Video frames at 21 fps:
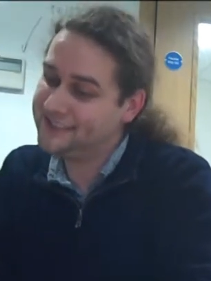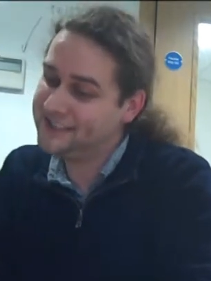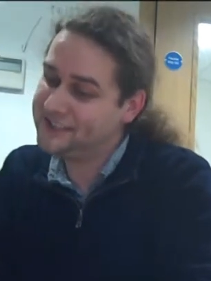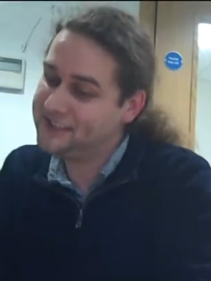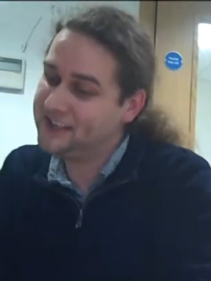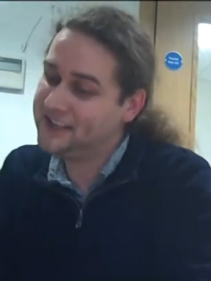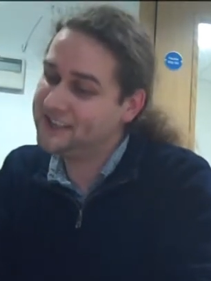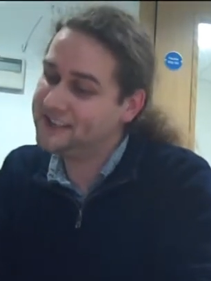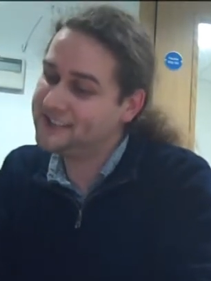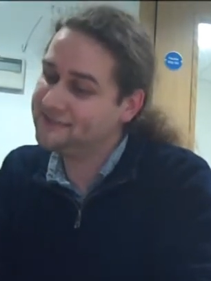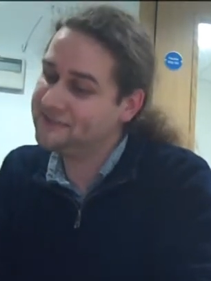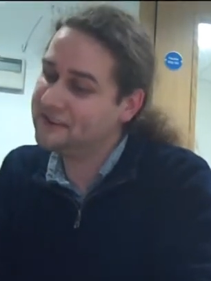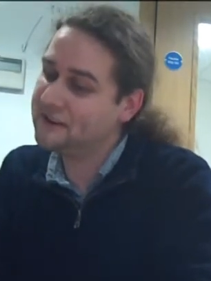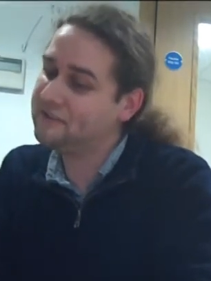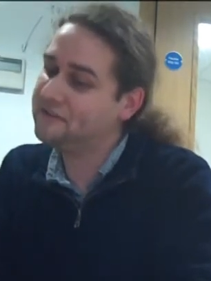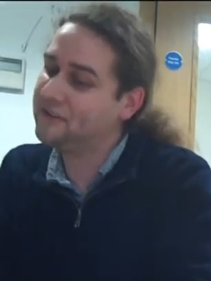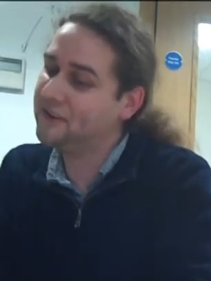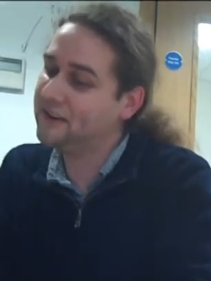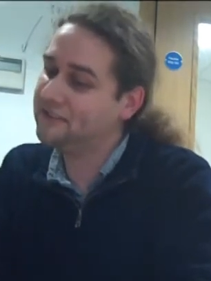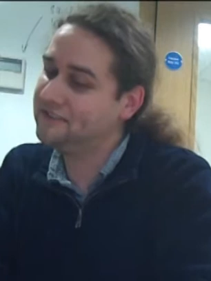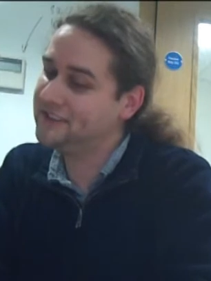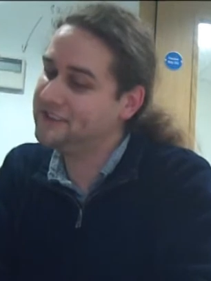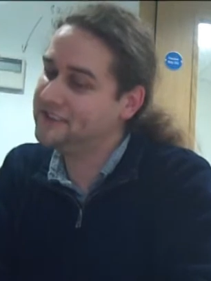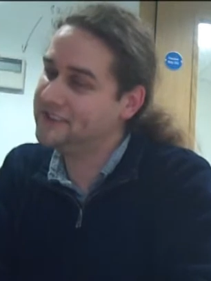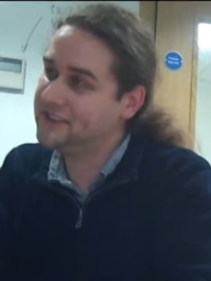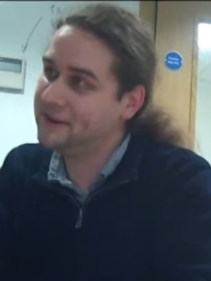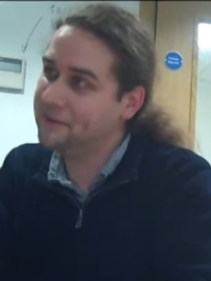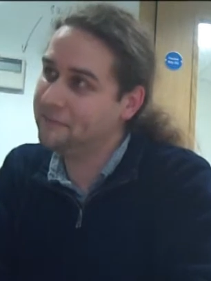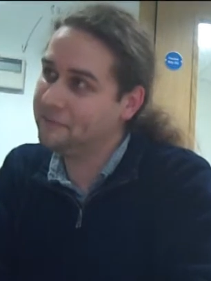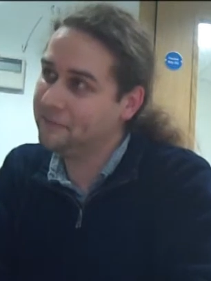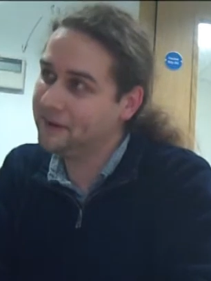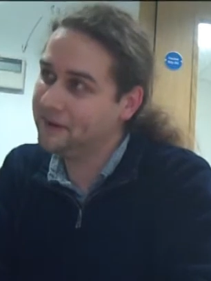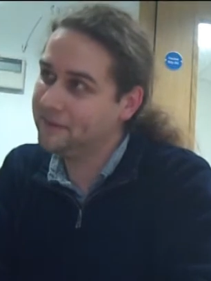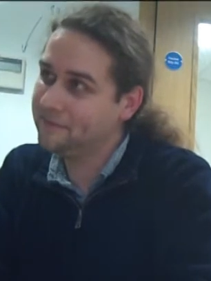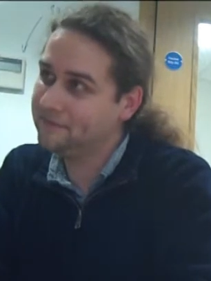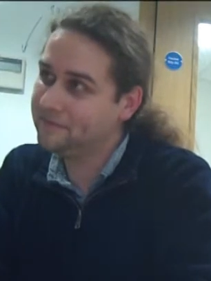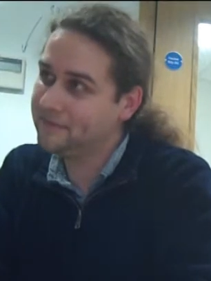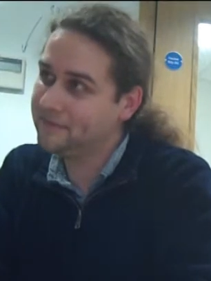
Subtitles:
digits of our 5-digit number.